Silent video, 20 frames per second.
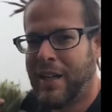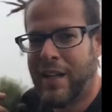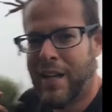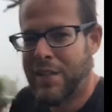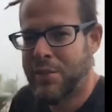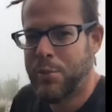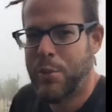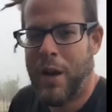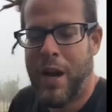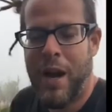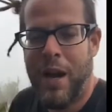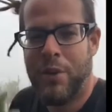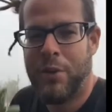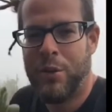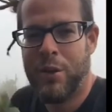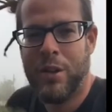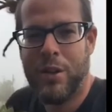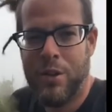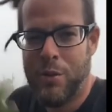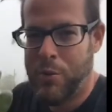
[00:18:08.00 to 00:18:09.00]
and
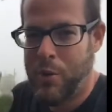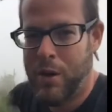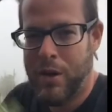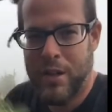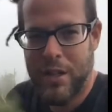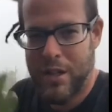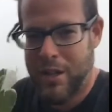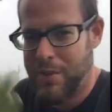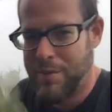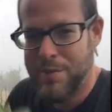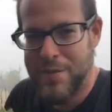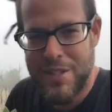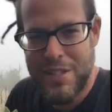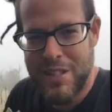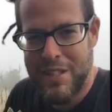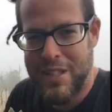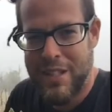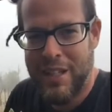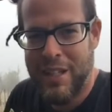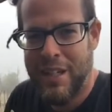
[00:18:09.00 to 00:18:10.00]
that's why I really wanted
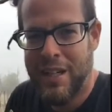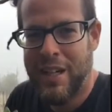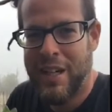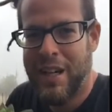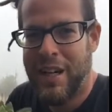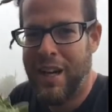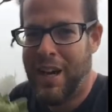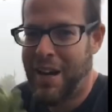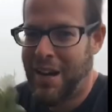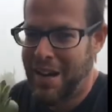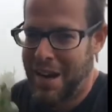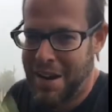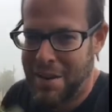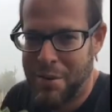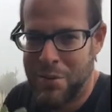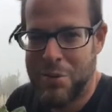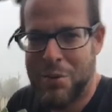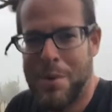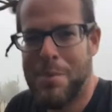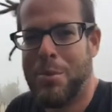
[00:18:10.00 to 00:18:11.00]
to come visit it,
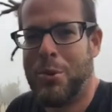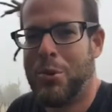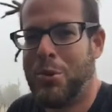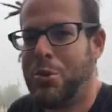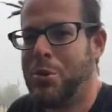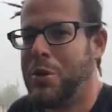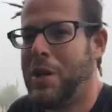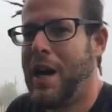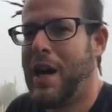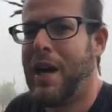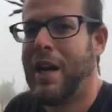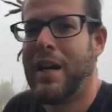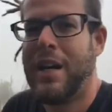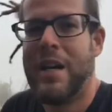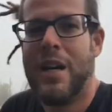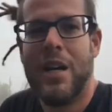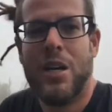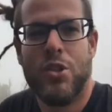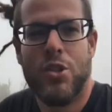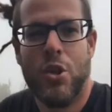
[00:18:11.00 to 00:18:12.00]
and I was able to do
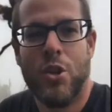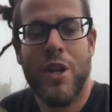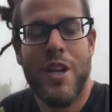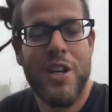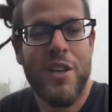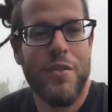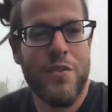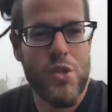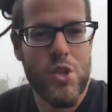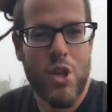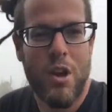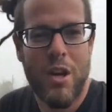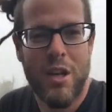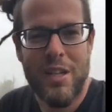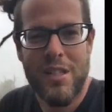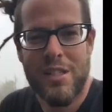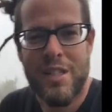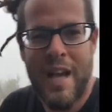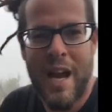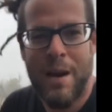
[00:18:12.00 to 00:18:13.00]
that. So thank
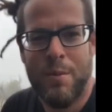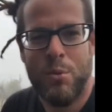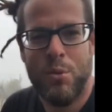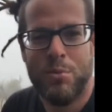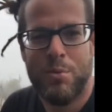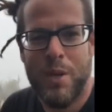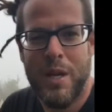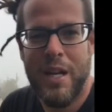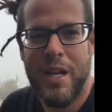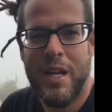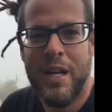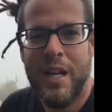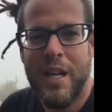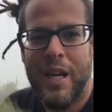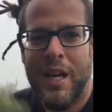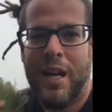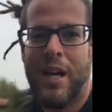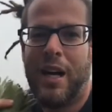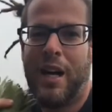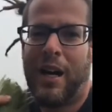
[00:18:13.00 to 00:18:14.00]
you for sharing this time with
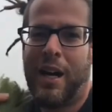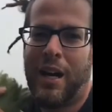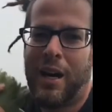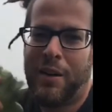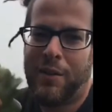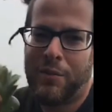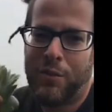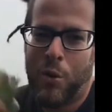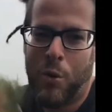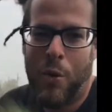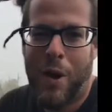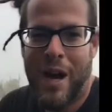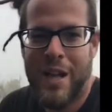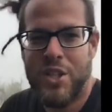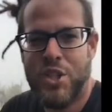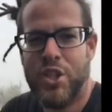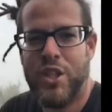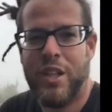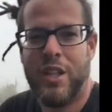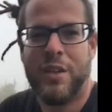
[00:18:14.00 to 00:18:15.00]
me,
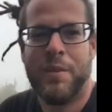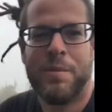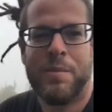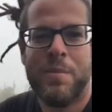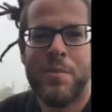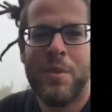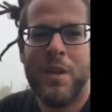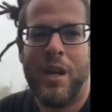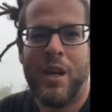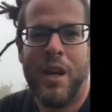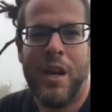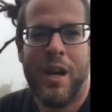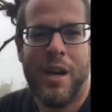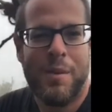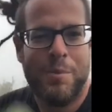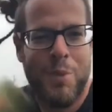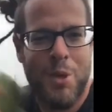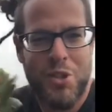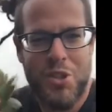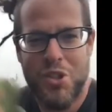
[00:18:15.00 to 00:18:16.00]
for watching.
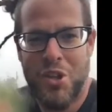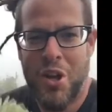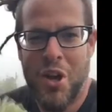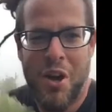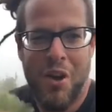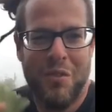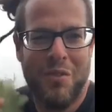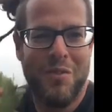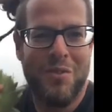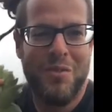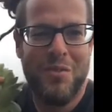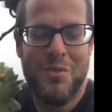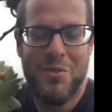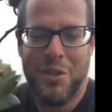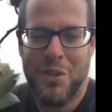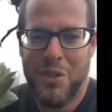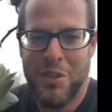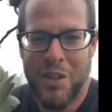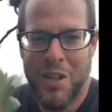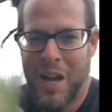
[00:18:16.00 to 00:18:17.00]
Much
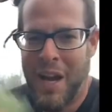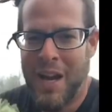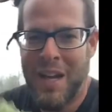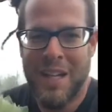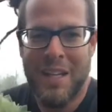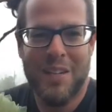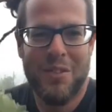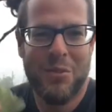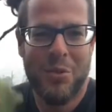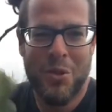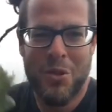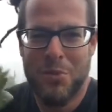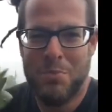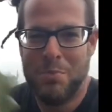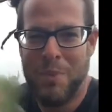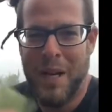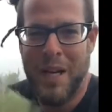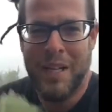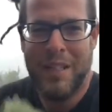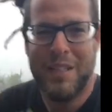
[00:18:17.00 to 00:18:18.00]
love,
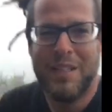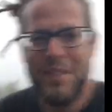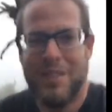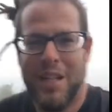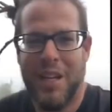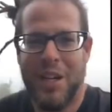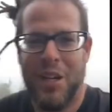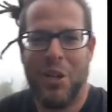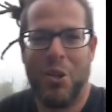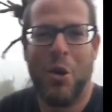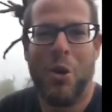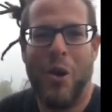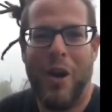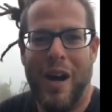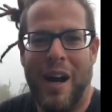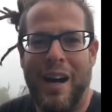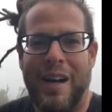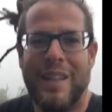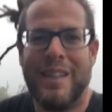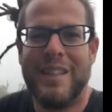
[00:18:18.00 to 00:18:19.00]
light, respect,
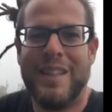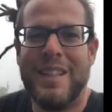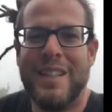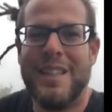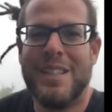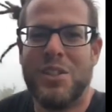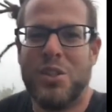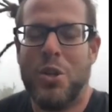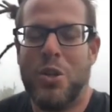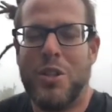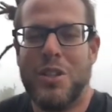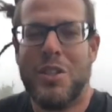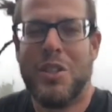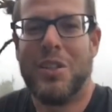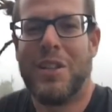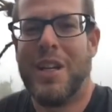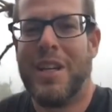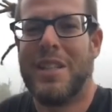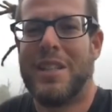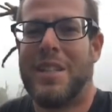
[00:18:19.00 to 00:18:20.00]
and aloha.
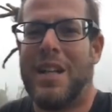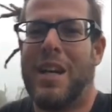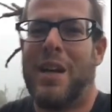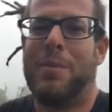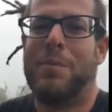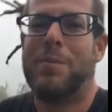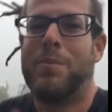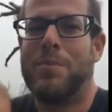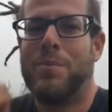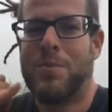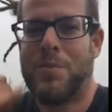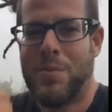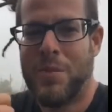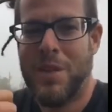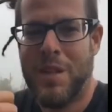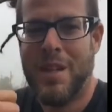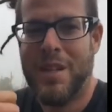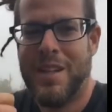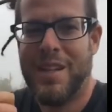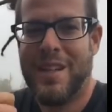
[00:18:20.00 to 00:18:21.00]
So until next time.